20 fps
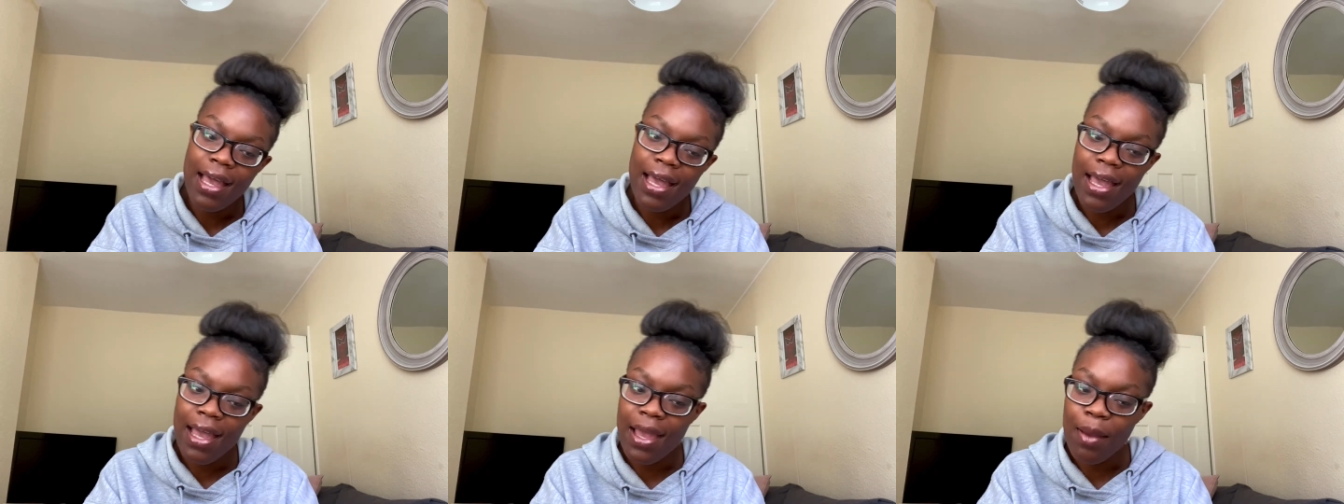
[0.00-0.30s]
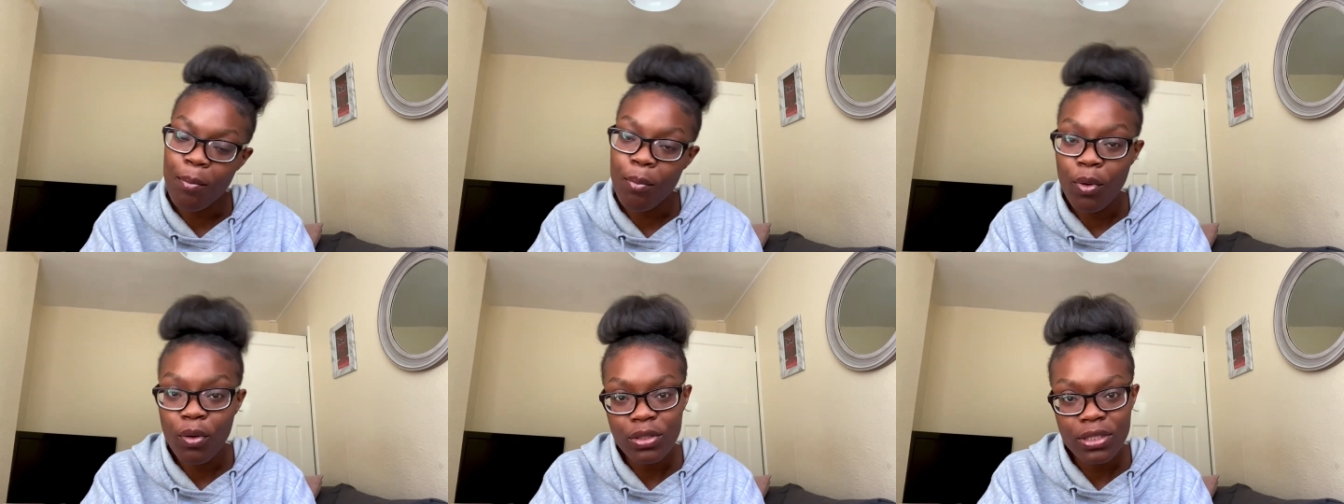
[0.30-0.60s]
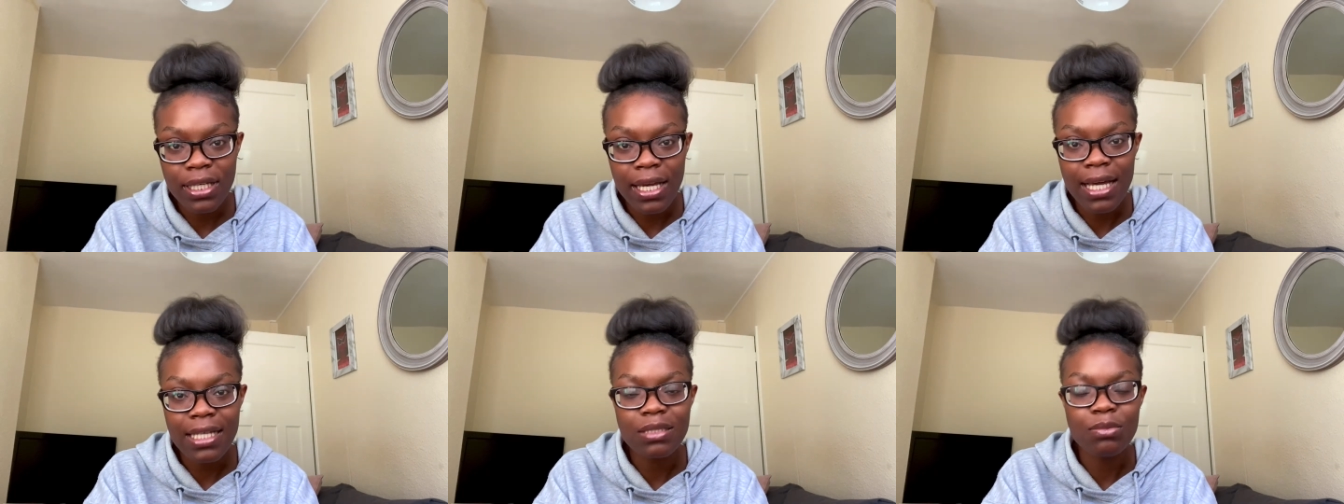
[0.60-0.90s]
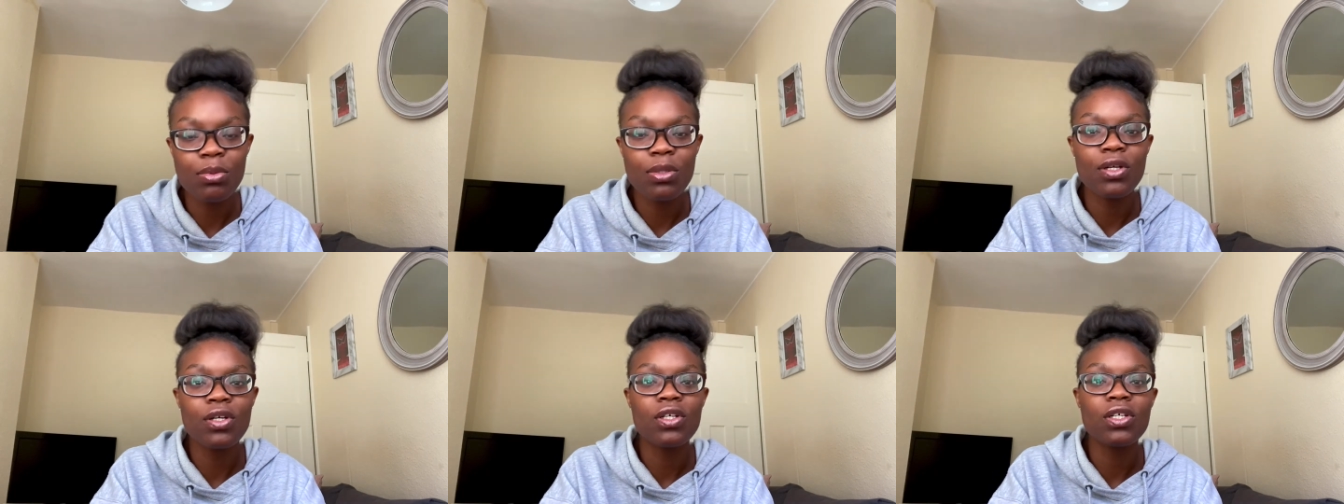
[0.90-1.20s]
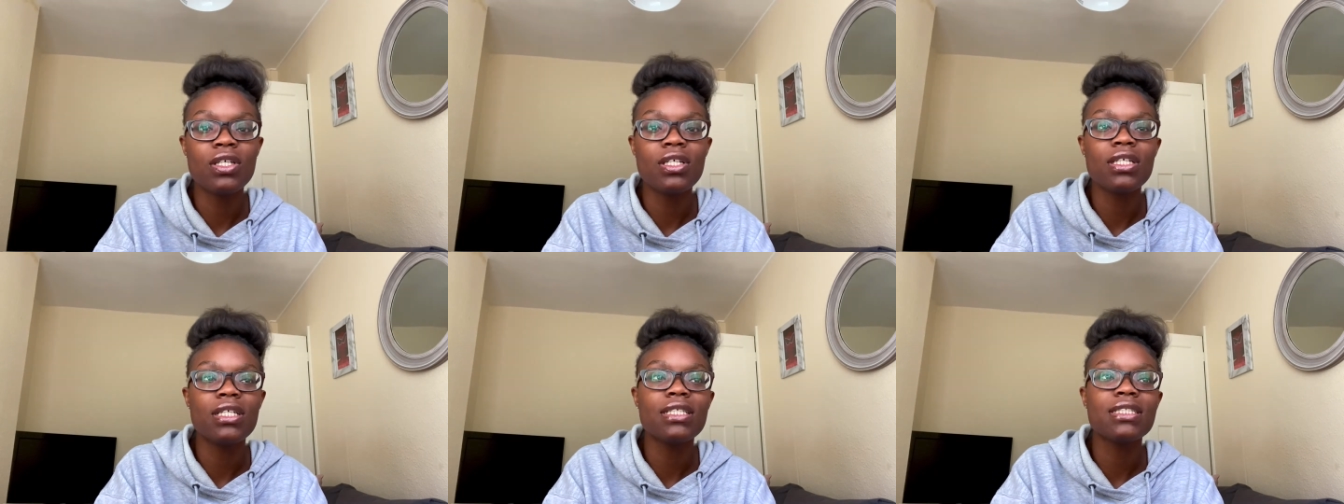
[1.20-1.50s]
a podcast
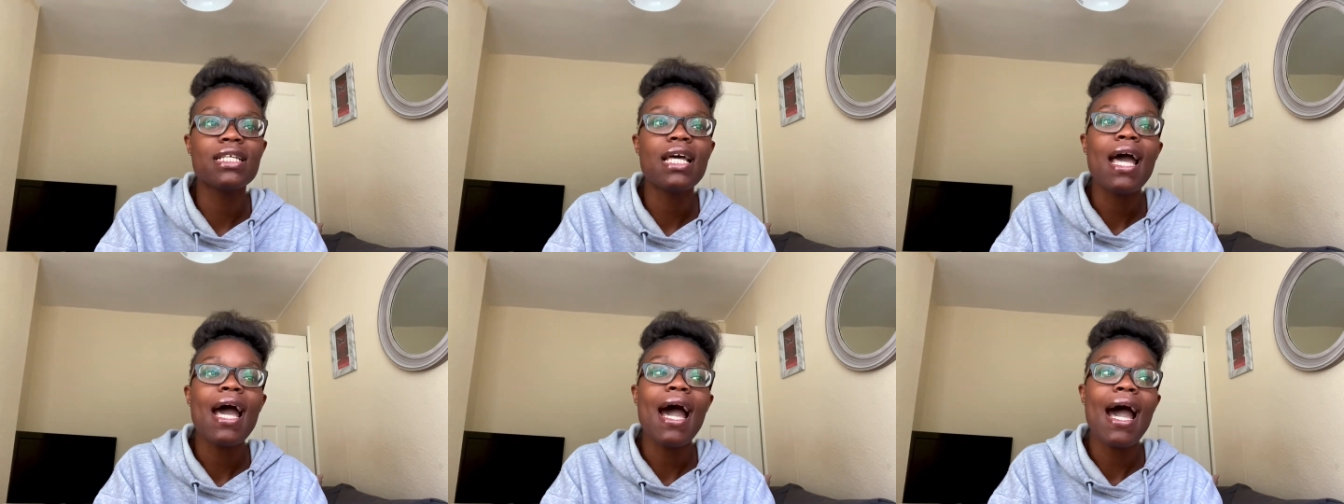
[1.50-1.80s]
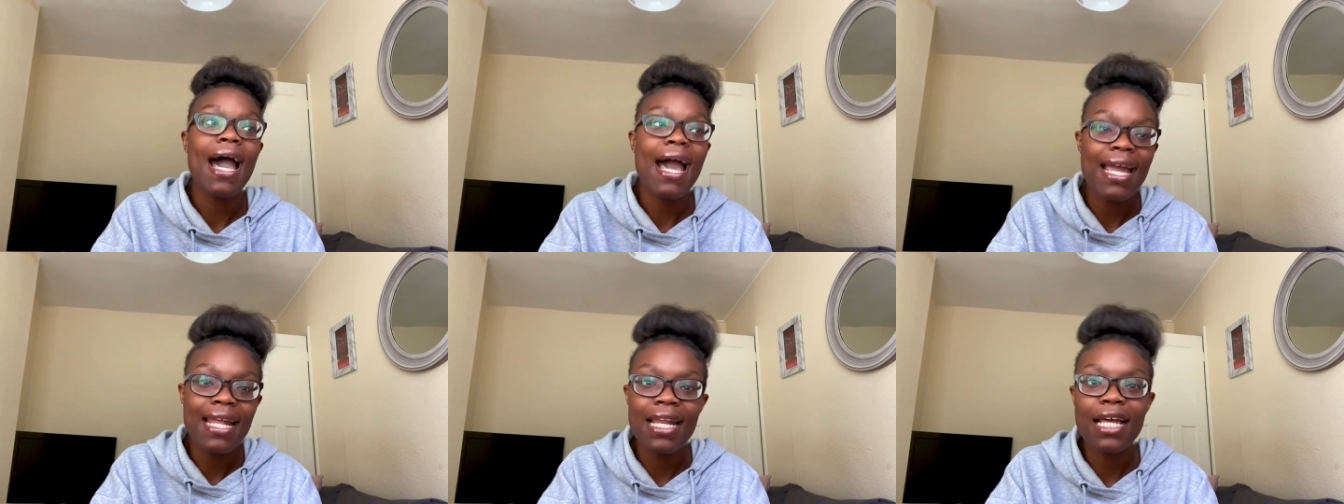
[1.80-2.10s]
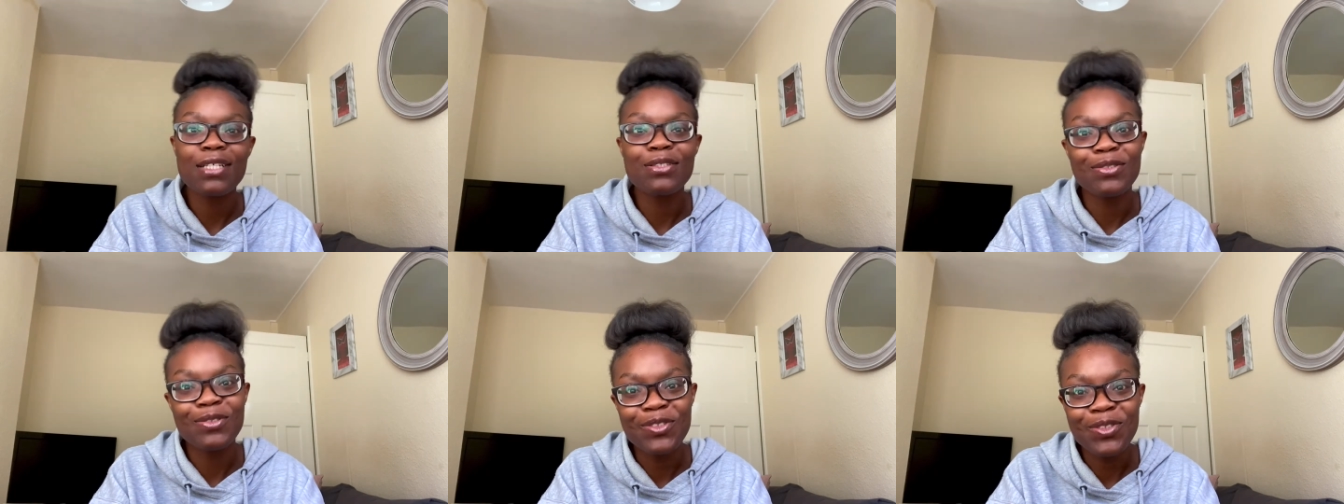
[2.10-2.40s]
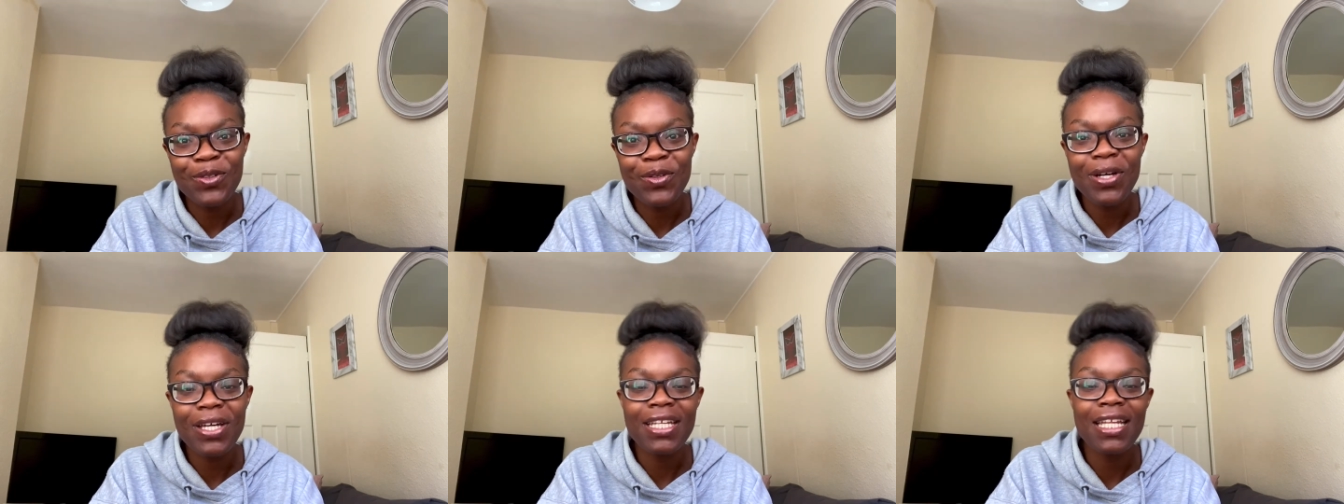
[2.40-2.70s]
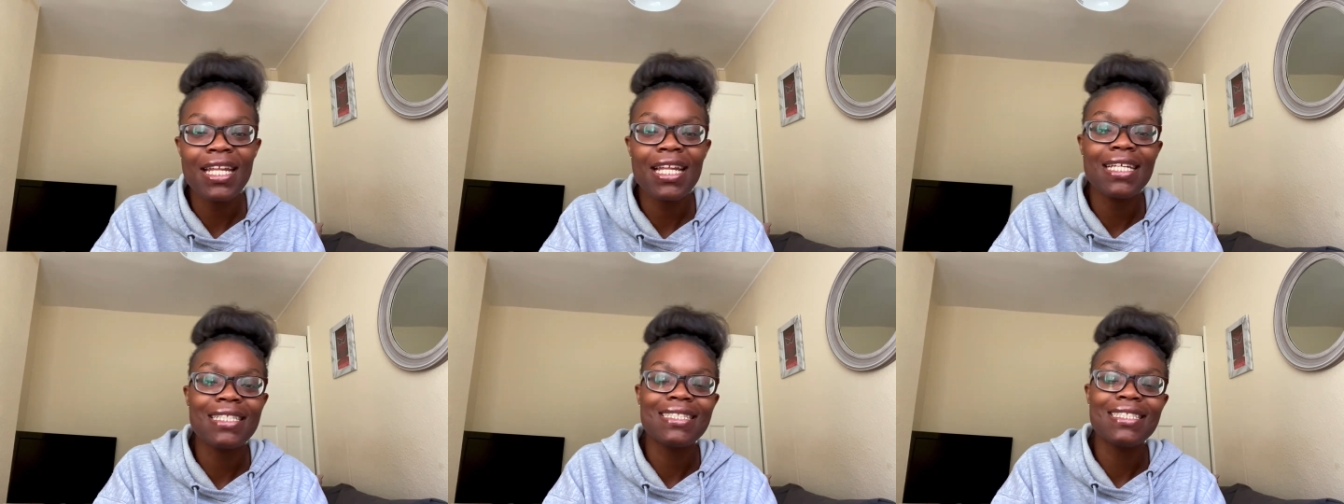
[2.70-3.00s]
because I like to talk and I
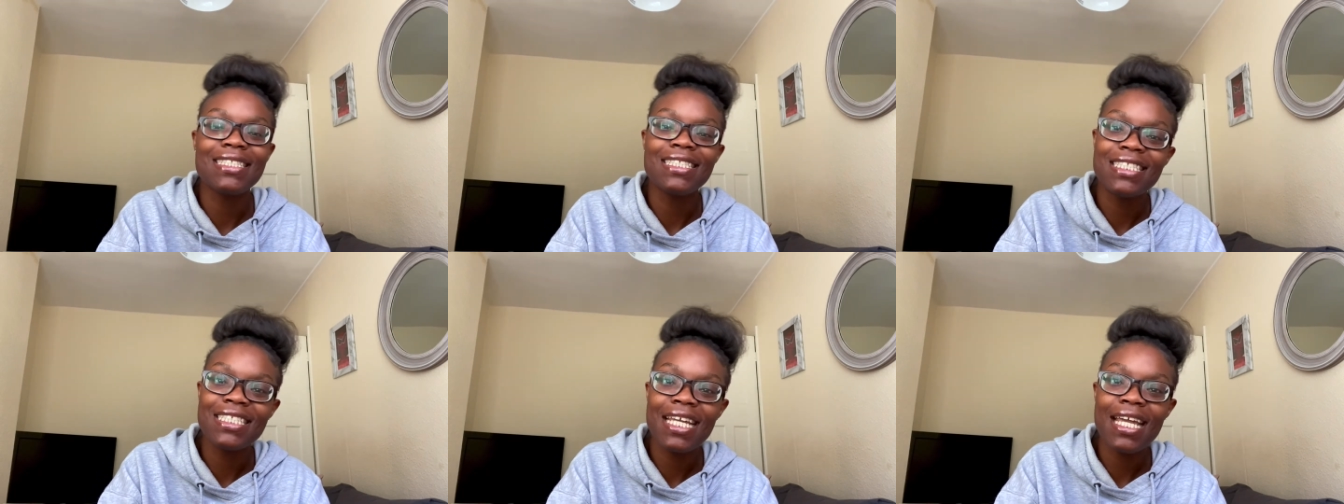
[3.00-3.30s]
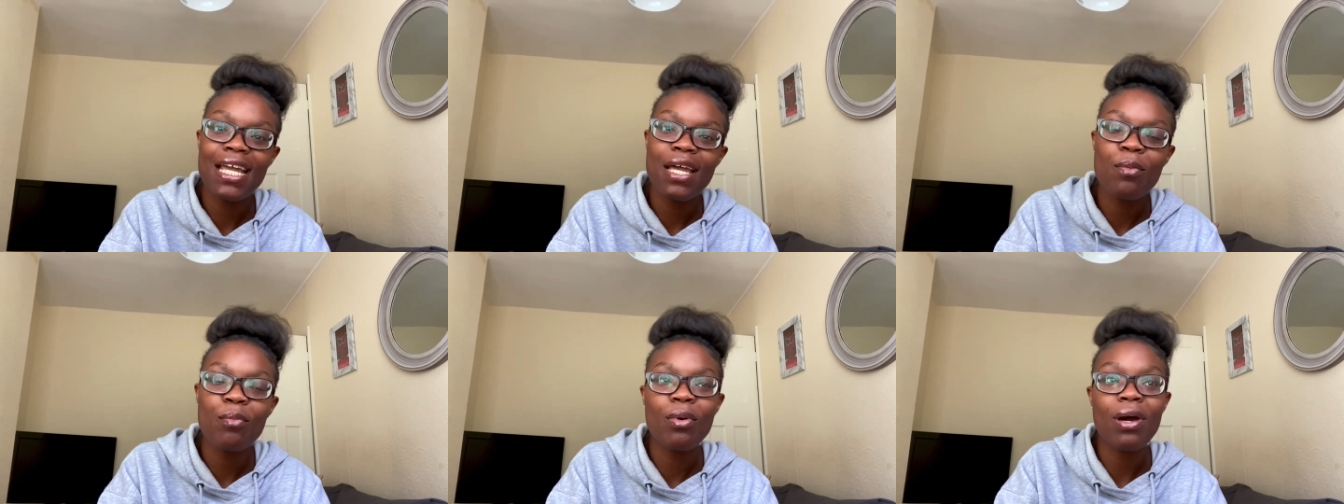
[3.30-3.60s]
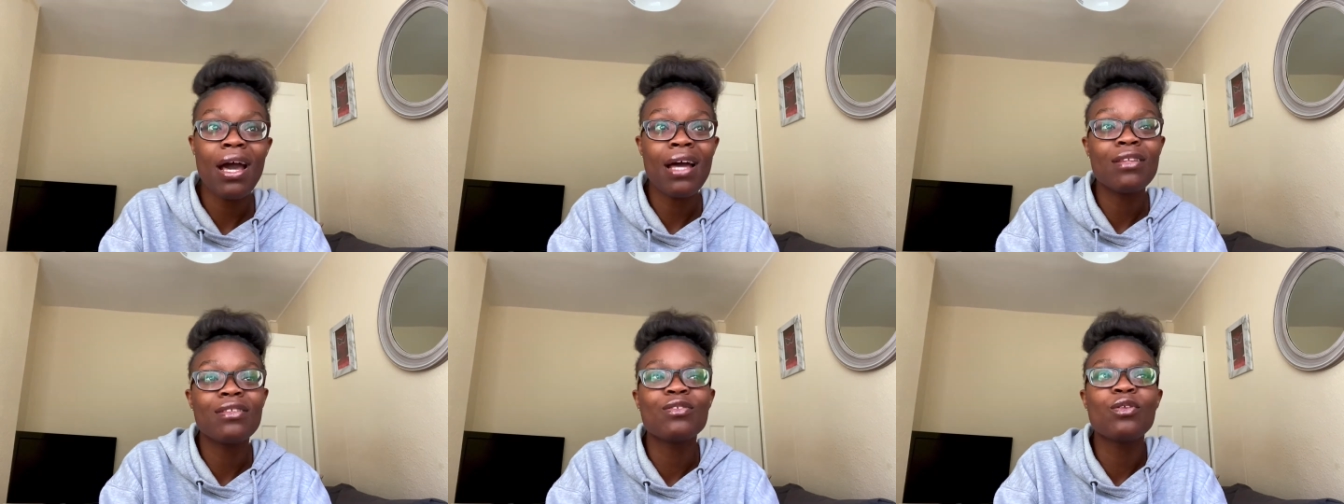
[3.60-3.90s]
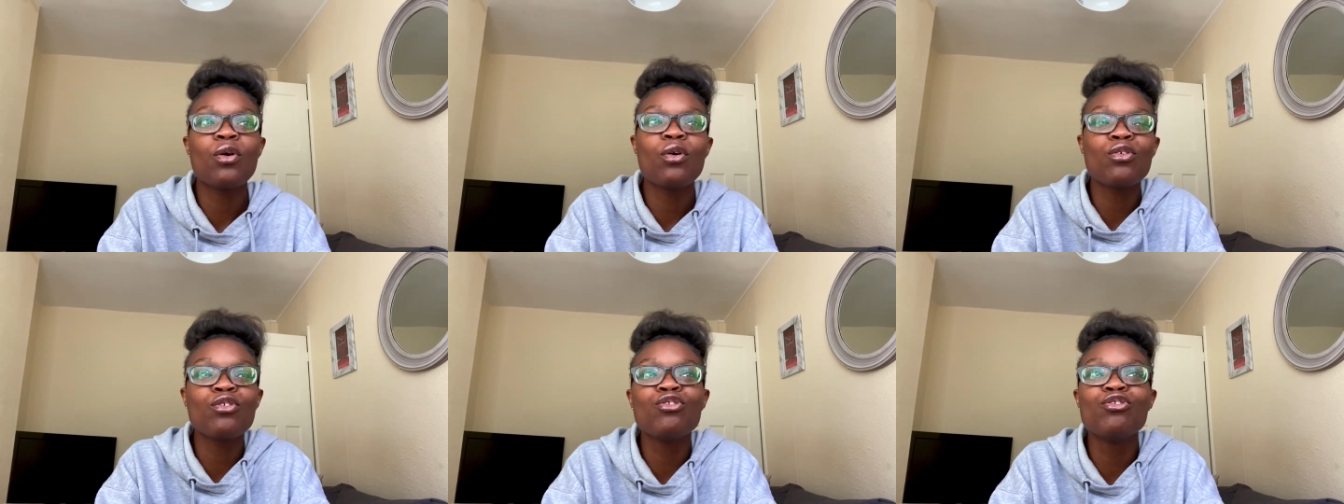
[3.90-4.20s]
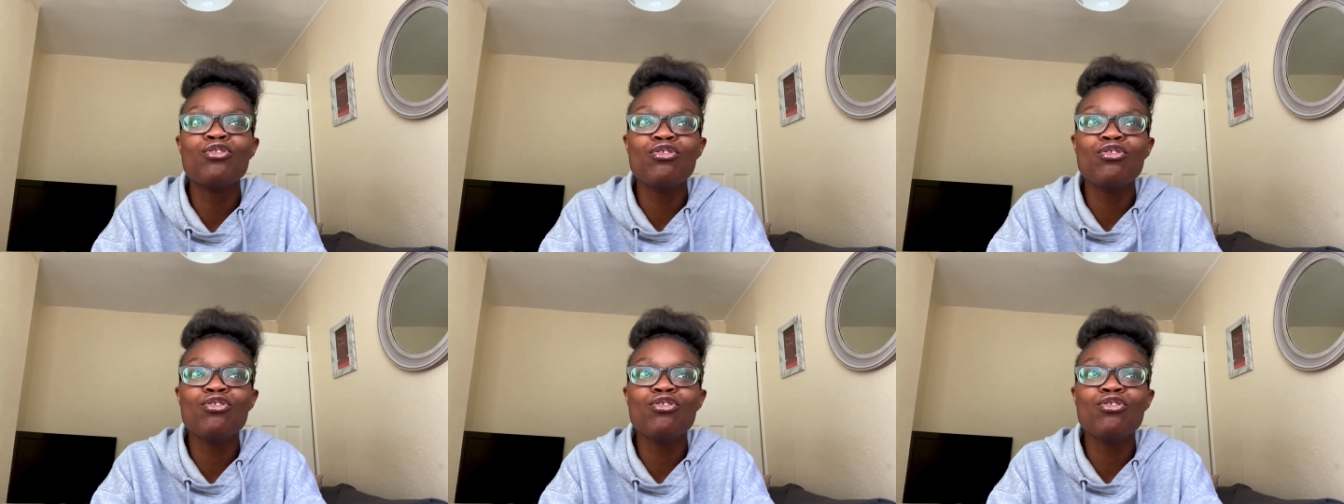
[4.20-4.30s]
like to share, but I don't